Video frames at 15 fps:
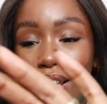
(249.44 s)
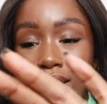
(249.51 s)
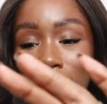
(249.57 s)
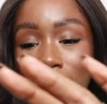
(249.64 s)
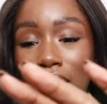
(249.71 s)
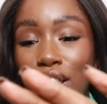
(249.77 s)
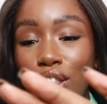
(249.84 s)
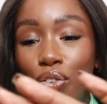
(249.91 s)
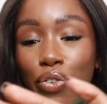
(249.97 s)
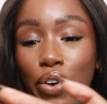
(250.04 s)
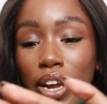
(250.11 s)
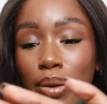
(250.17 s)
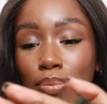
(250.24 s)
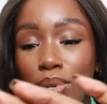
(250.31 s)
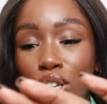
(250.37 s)
Yeah, the
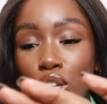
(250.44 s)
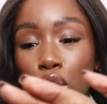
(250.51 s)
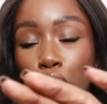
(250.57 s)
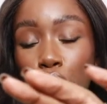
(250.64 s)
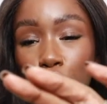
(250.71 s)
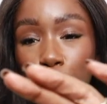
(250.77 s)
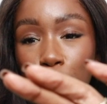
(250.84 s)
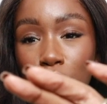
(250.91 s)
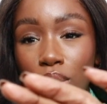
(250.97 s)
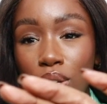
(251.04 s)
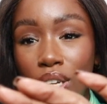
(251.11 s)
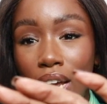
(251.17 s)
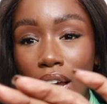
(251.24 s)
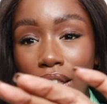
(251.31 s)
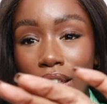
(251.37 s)
frame's
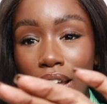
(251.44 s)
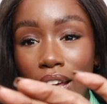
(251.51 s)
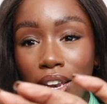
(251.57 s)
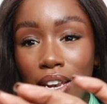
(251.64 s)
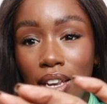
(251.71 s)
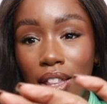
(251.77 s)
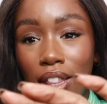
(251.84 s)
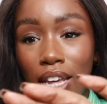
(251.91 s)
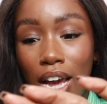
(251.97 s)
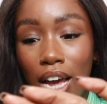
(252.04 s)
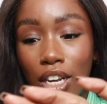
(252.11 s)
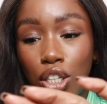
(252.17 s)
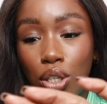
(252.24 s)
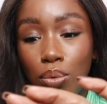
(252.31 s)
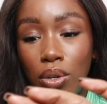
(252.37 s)
nude, and then the
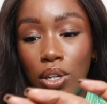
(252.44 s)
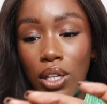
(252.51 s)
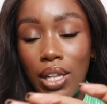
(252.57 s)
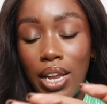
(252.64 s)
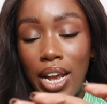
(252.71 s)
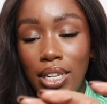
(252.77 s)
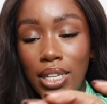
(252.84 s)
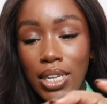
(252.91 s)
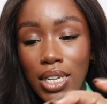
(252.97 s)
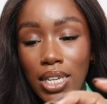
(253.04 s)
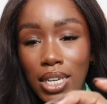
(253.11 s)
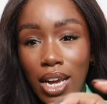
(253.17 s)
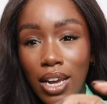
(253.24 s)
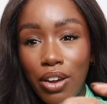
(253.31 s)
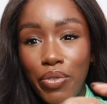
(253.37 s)
actual lens is
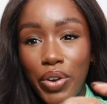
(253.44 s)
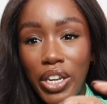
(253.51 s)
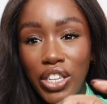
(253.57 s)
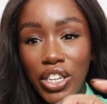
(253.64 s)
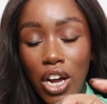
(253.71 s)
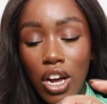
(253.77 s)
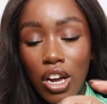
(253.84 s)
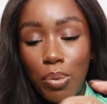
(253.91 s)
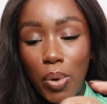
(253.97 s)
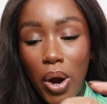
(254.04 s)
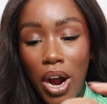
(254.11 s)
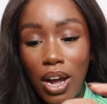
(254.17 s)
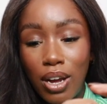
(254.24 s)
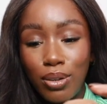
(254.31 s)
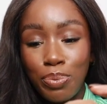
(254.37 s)
like a really dark
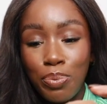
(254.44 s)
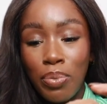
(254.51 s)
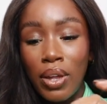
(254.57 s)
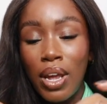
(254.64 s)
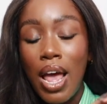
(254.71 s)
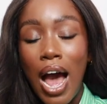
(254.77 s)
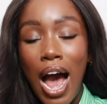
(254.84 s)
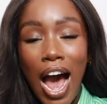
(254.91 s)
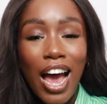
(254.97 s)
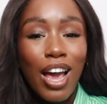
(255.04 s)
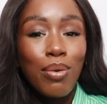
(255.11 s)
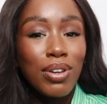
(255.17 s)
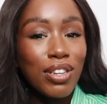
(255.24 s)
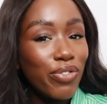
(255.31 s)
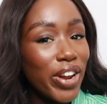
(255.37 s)
brown.
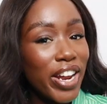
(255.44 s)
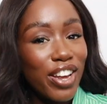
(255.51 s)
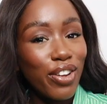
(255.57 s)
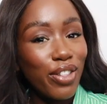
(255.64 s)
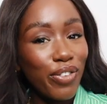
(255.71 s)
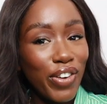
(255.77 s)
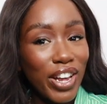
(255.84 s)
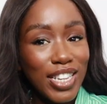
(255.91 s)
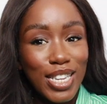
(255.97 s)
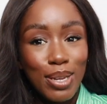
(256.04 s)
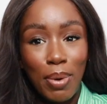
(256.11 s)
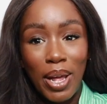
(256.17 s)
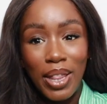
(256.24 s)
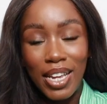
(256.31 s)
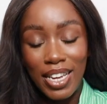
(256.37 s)
I was really on the fence
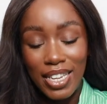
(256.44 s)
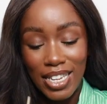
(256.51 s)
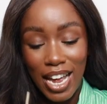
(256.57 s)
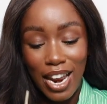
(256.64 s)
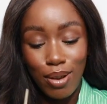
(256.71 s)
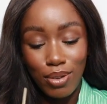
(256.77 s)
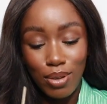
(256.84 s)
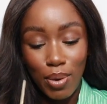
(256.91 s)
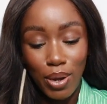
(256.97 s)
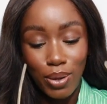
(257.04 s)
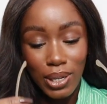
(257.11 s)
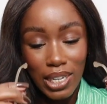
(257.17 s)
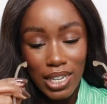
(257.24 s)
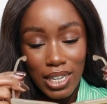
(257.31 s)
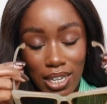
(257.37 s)
about these, and it was my
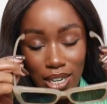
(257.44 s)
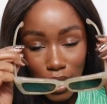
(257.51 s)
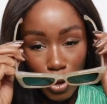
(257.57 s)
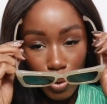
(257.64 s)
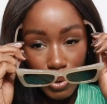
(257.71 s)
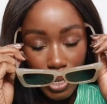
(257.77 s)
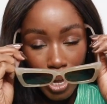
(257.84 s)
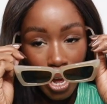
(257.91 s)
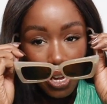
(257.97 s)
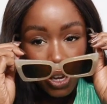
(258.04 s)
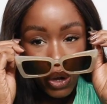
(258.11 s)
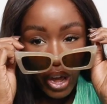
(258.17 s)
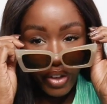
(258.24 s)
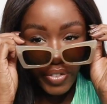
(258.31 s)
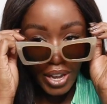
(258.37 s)
older sister who was like, you
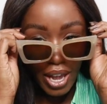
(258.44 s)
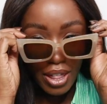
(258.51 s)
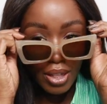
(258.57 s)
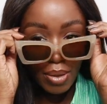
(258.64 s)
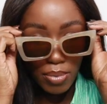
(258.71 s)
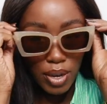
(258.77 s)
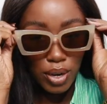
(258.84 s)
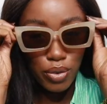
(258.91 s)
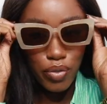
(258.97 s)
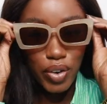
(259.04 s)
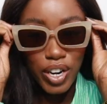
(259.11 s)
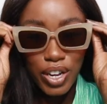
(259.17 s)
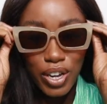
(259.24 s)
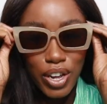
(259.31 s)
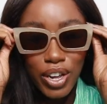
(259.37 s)
have to get them, they look
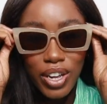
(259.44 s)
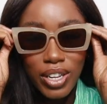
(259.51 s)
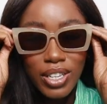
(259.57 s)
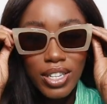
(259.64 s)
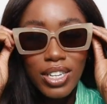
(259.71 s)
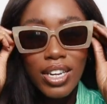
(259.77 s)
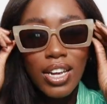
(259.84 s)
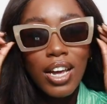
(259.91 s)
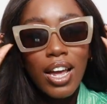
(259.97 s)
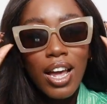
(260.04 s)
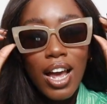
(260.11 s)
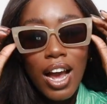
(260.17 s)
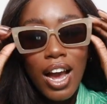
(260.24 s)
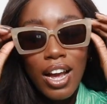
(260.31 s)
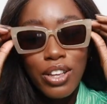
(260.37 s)
really good.
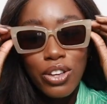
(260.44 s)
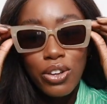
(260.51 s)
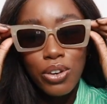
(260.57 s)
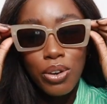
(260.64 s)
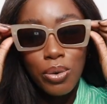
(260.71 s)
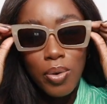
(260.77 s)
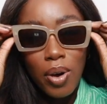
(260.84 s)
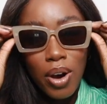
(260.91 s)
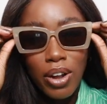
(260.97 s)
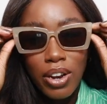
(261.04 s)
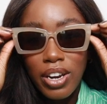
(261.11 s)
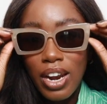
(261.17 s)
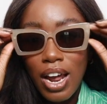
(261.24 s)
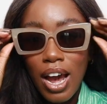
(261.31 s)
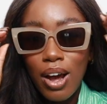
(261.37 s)
And you know what?
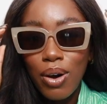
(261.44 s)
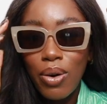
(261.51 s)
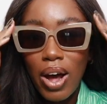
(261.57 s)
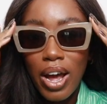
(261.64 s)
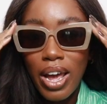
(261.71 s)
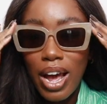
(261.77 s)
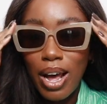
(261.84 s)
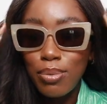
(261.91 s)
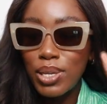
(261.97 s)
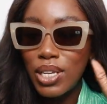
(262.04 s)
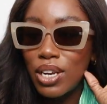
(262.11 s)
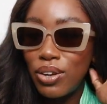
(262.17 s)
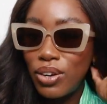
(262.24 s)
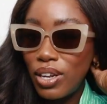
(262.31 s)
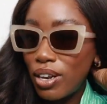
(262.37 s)
Now I
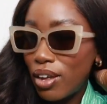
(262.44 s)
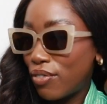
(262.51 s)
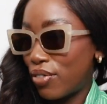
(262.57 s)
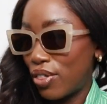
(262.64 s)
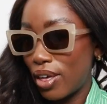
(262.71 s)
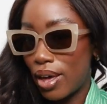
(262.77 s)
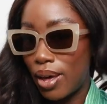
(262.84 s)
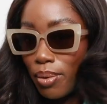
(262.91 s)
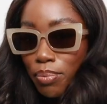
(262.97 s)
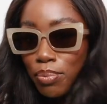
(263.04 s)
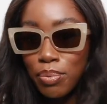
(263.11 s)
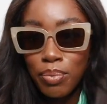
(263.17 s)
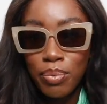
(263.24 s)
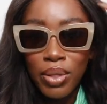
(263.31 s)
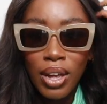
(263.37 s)
absolutely love them.